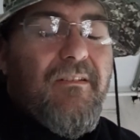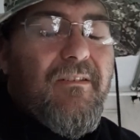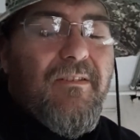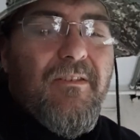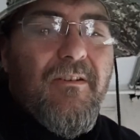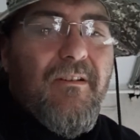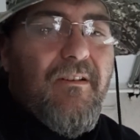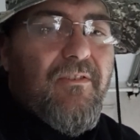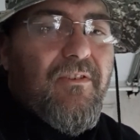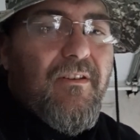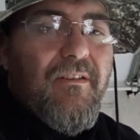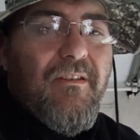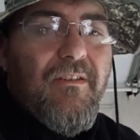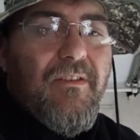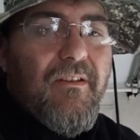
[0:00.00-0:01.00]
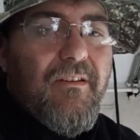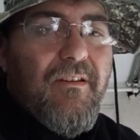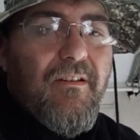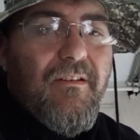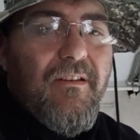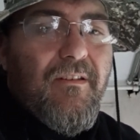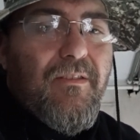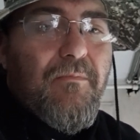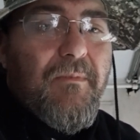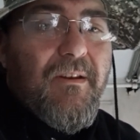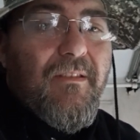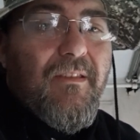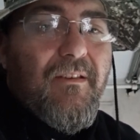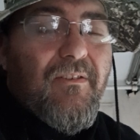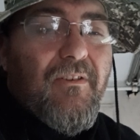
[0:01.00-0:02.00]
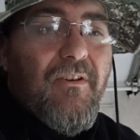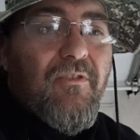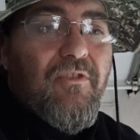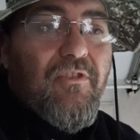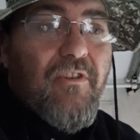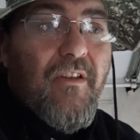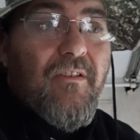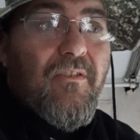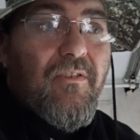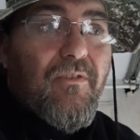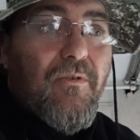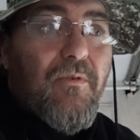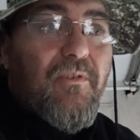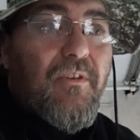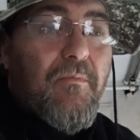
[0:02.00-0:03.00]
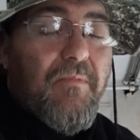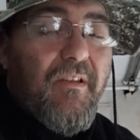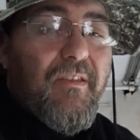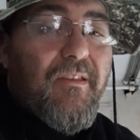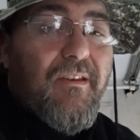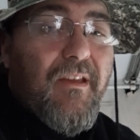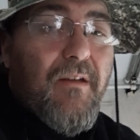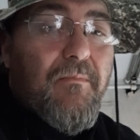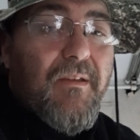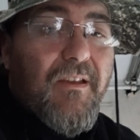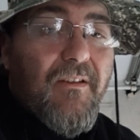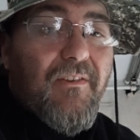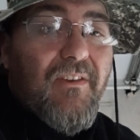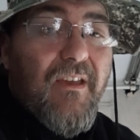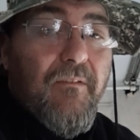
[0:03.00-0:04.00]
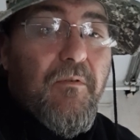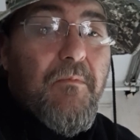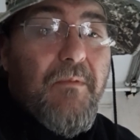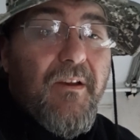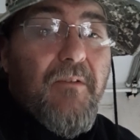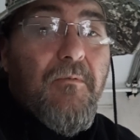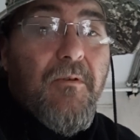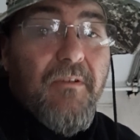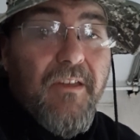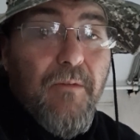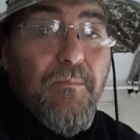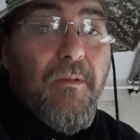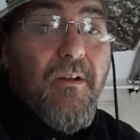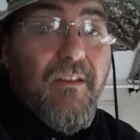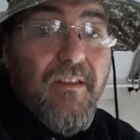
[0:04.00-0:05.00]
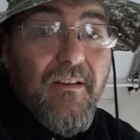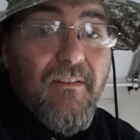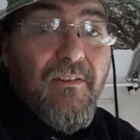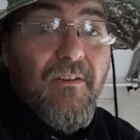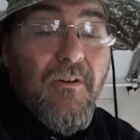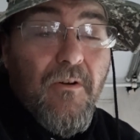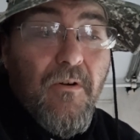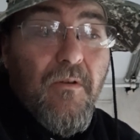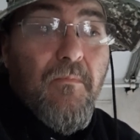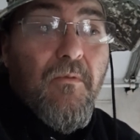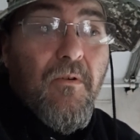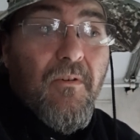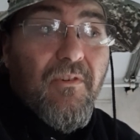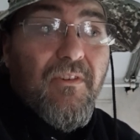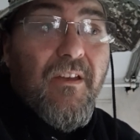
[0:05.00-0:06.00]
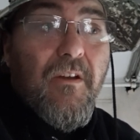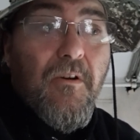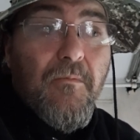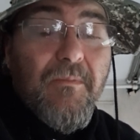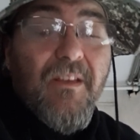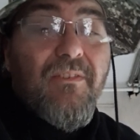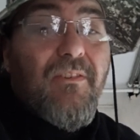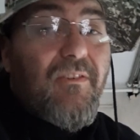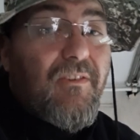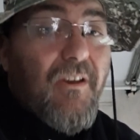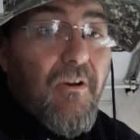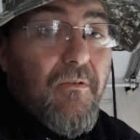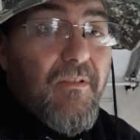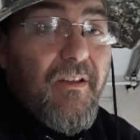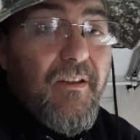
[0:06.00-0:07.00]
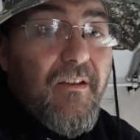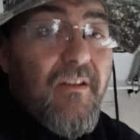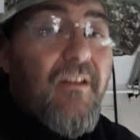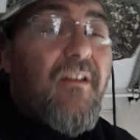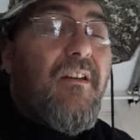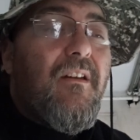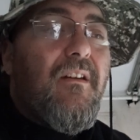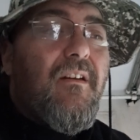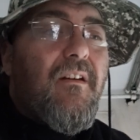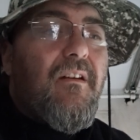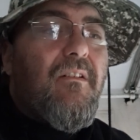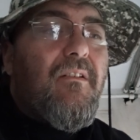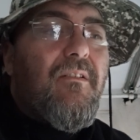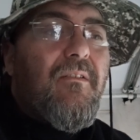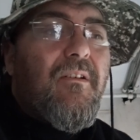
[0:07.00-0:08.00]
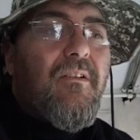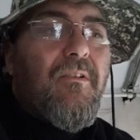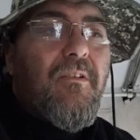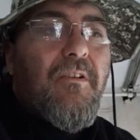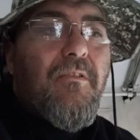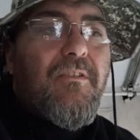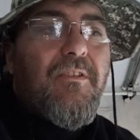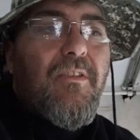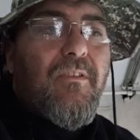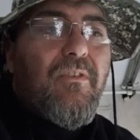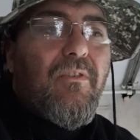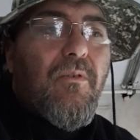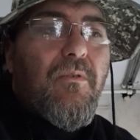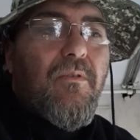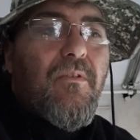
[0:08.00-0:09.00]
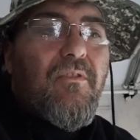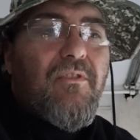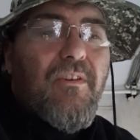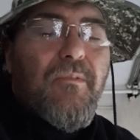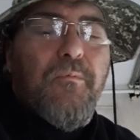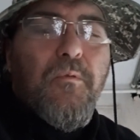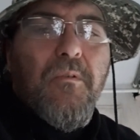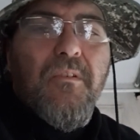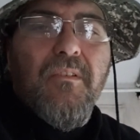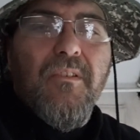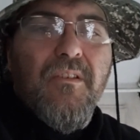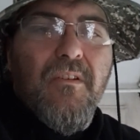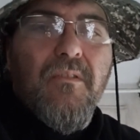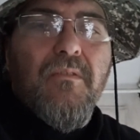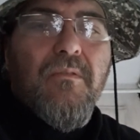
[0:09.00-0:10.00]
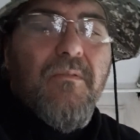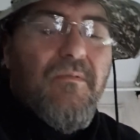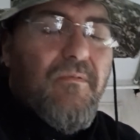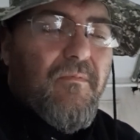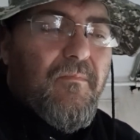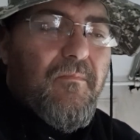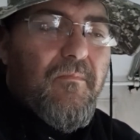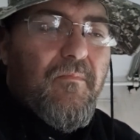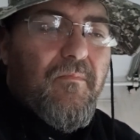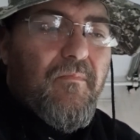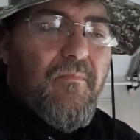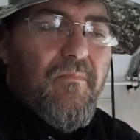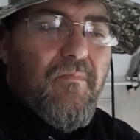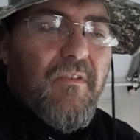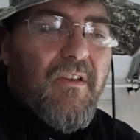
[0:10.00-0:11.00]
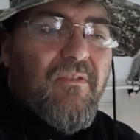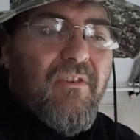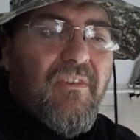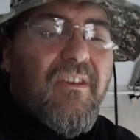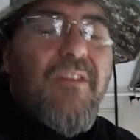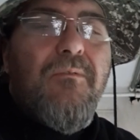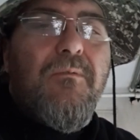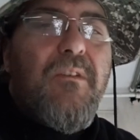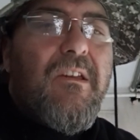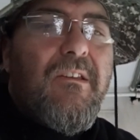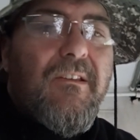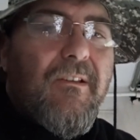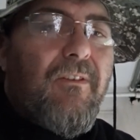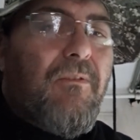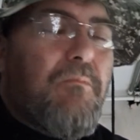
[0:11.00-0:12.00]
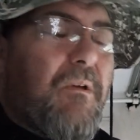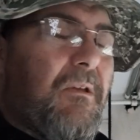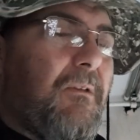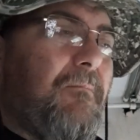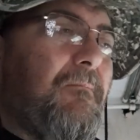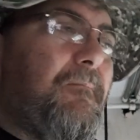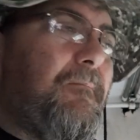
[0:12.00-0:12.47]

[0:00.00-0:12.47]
They're not shutting anything down yet. The minute they start shutting stores completely down because everybody won't keep their kids at home or stay home necessarily, or go to the store just for, not just convenience, but